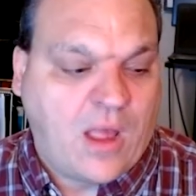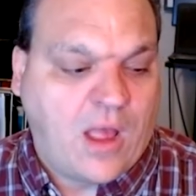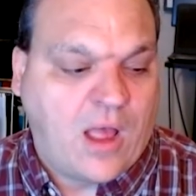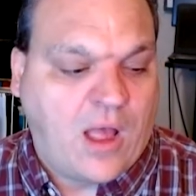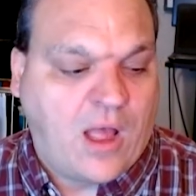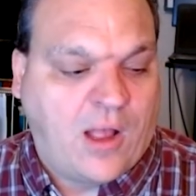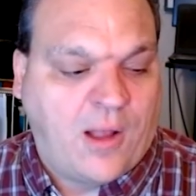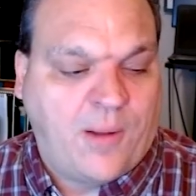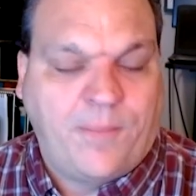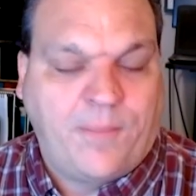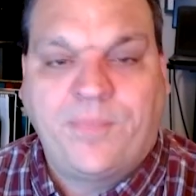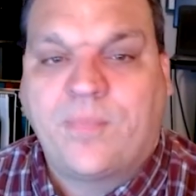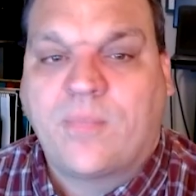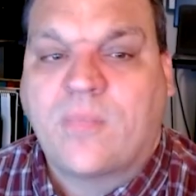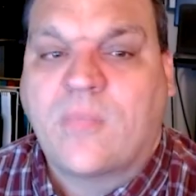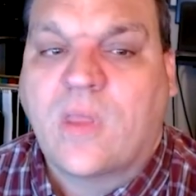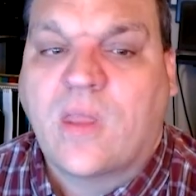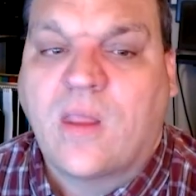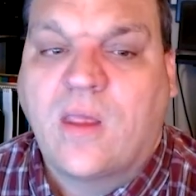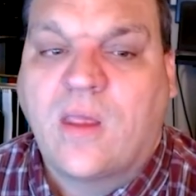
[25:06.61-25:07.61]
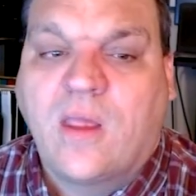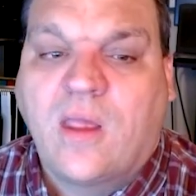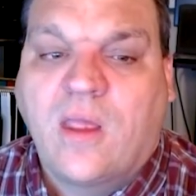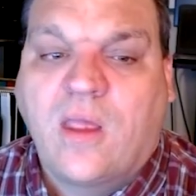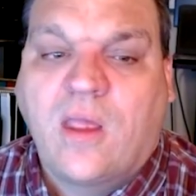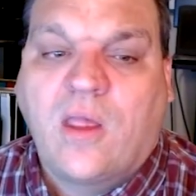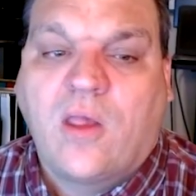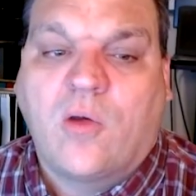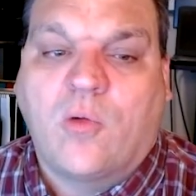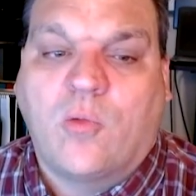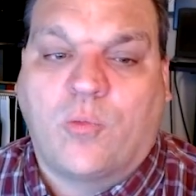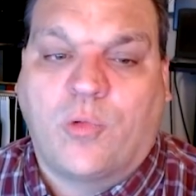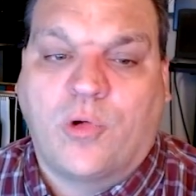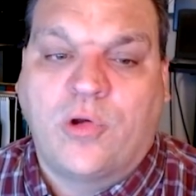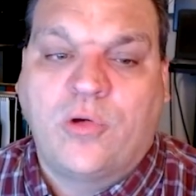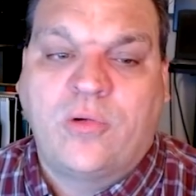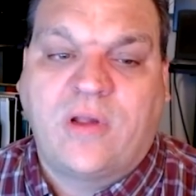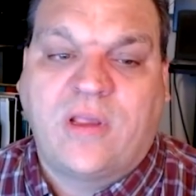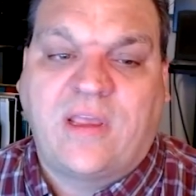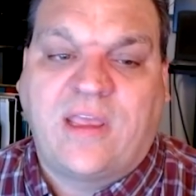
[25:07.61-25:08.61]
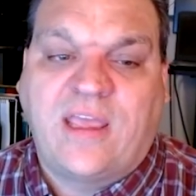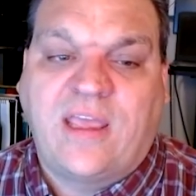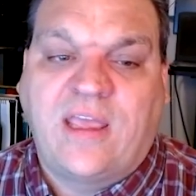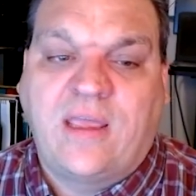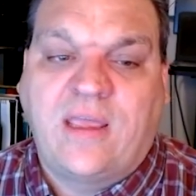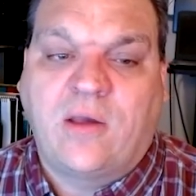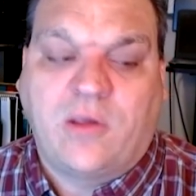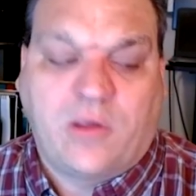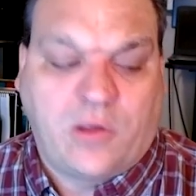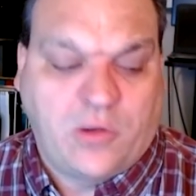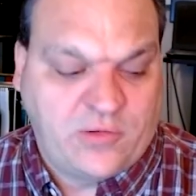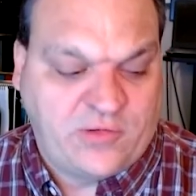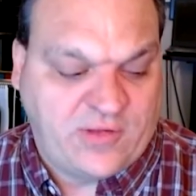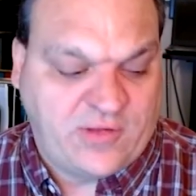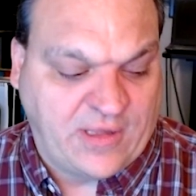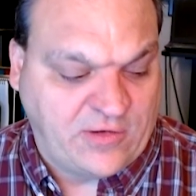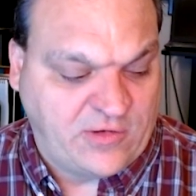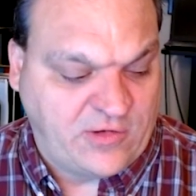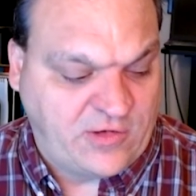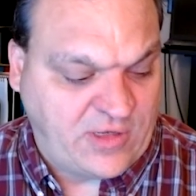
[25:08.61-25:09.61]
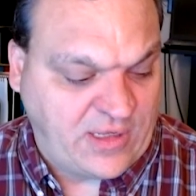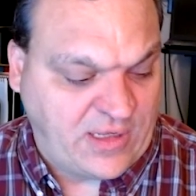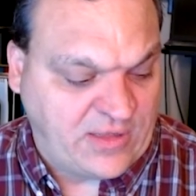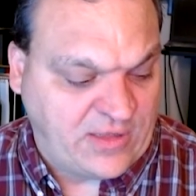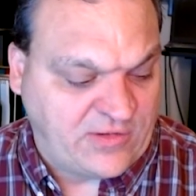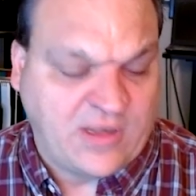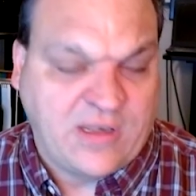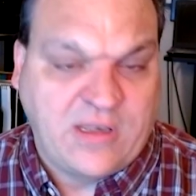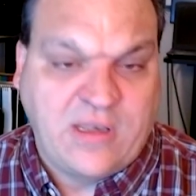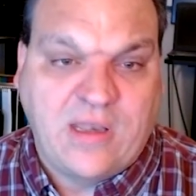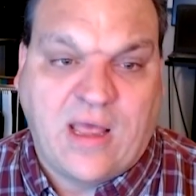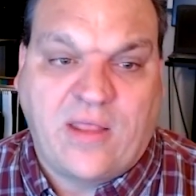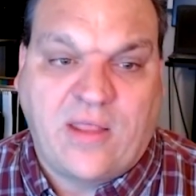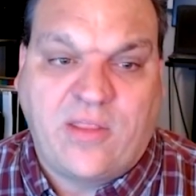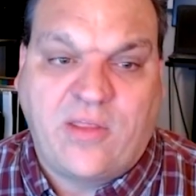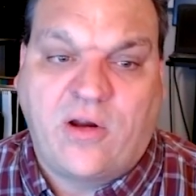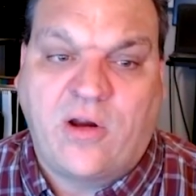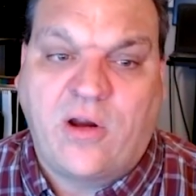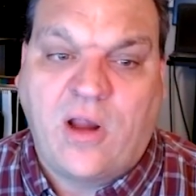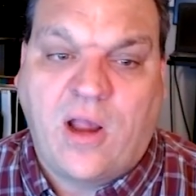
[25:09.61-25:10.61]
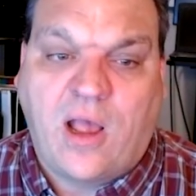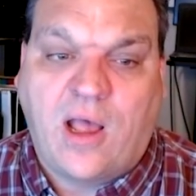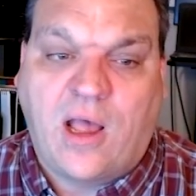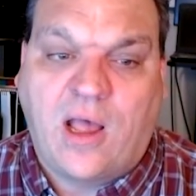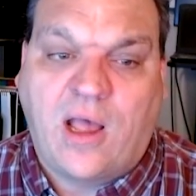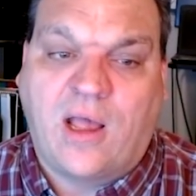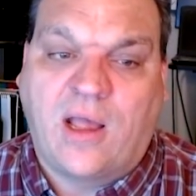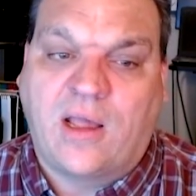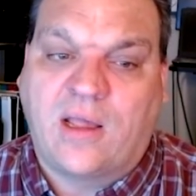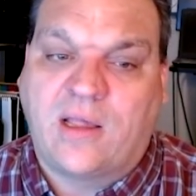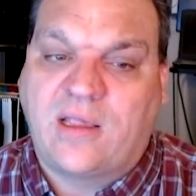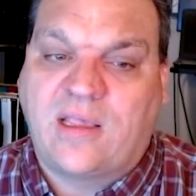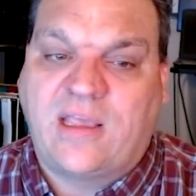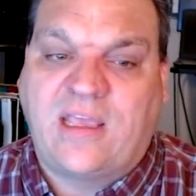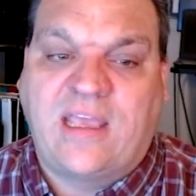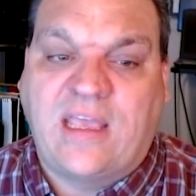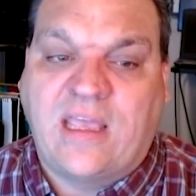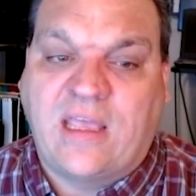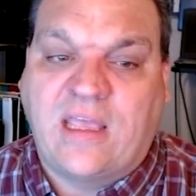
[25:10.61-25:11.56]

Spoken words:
Root key usage is another key.